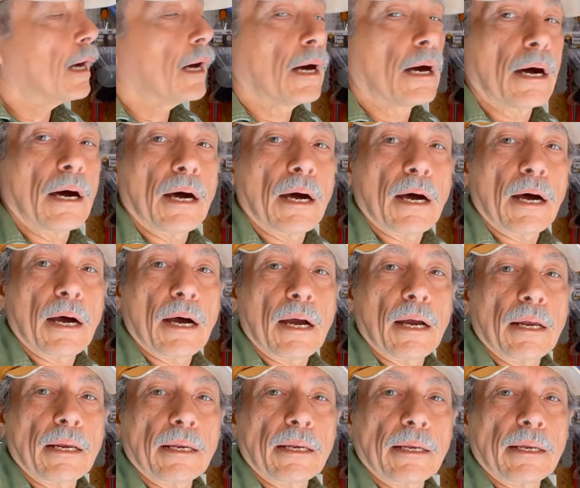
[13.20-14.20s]
and
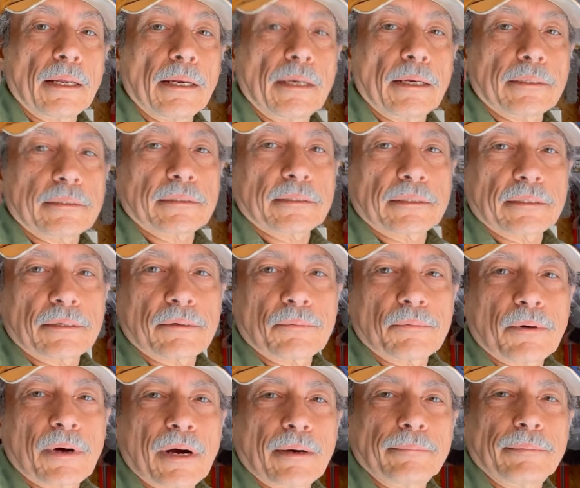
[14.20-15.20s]
it's a little
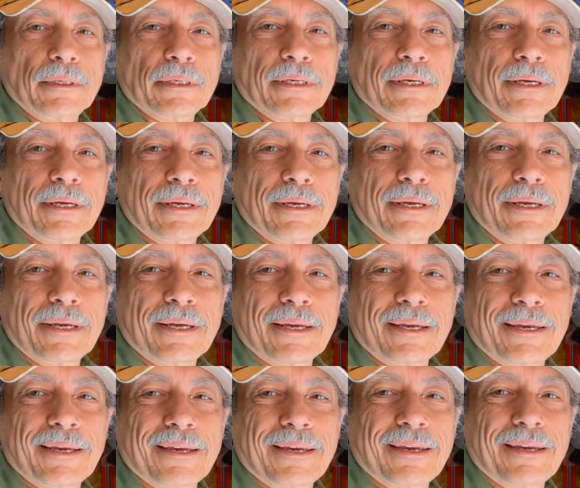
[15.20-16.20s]
wobbly
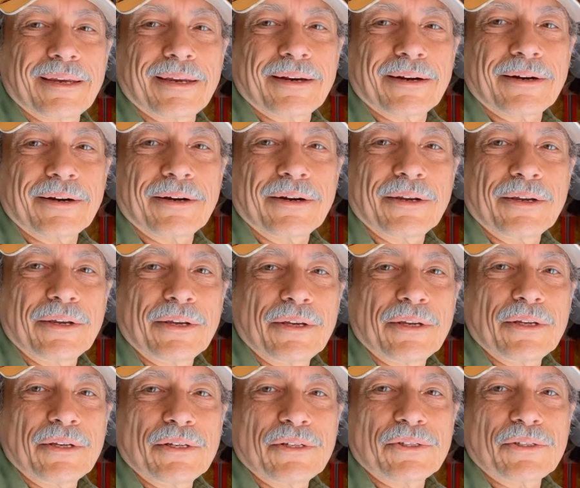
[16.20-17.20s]
here,
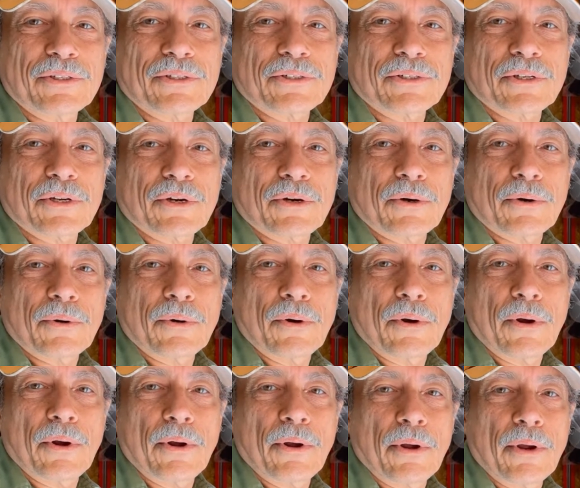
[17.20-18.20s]
so
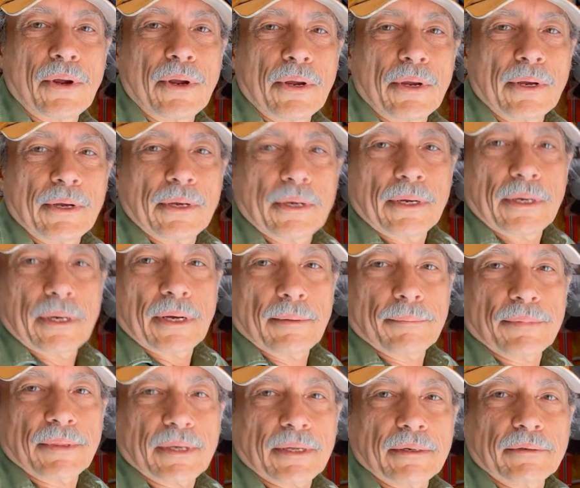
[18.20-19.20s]
I'm
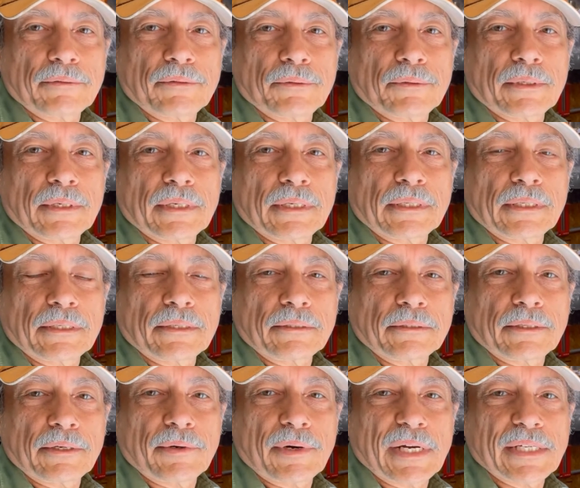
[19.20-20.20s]
thinking of doing a little
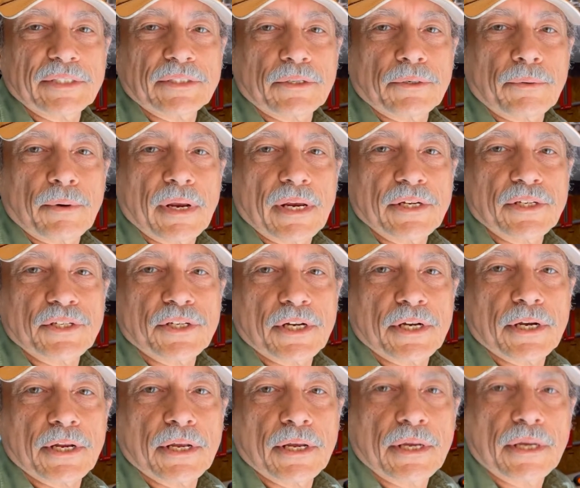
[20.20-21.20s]

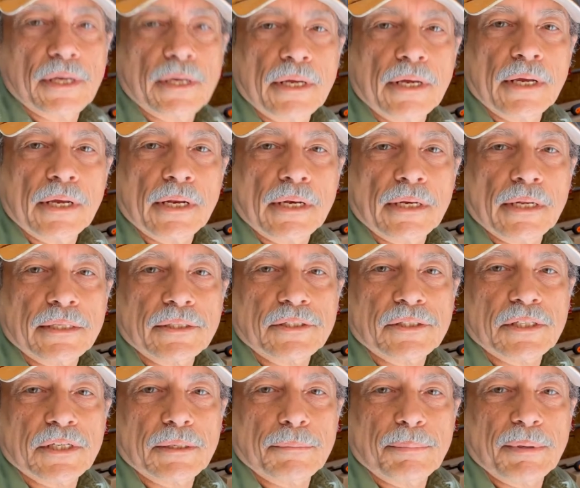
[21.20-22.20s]
restoration. Let's
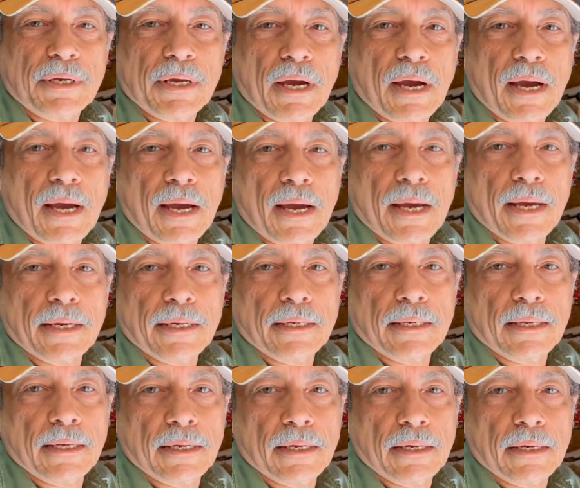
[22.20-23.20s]
see, behind
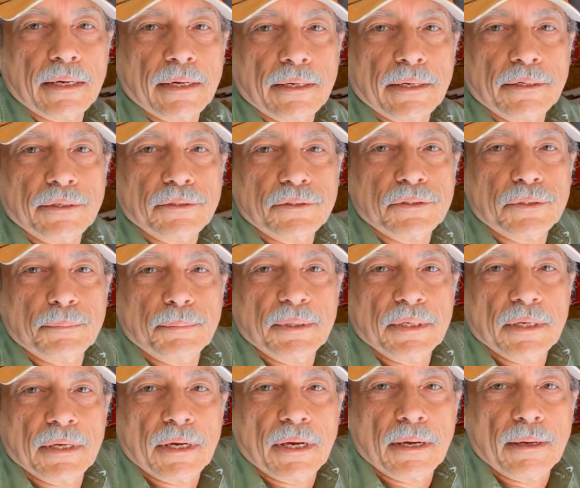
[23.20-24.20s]
here there used to be
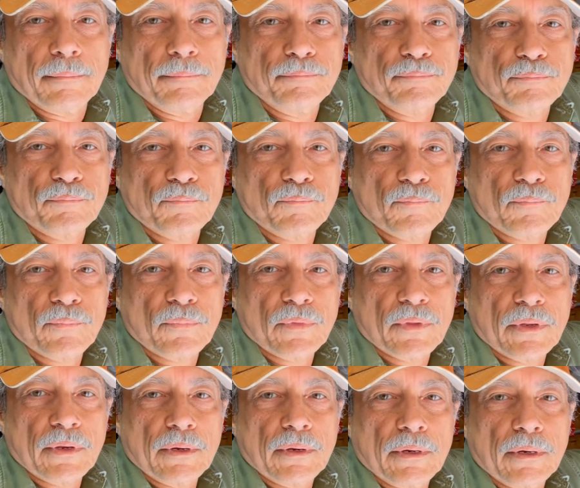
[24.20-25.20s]
a
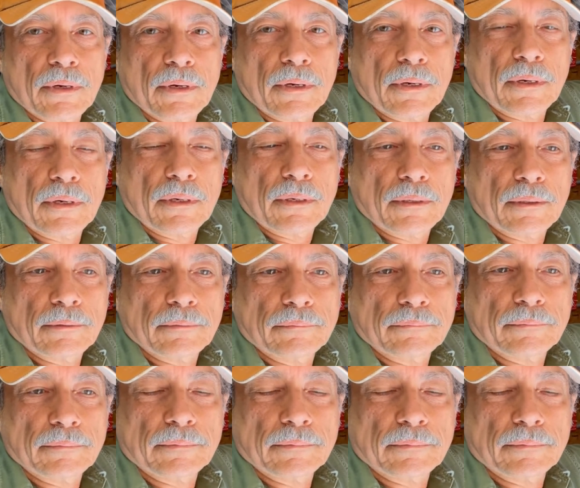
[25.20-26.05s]
little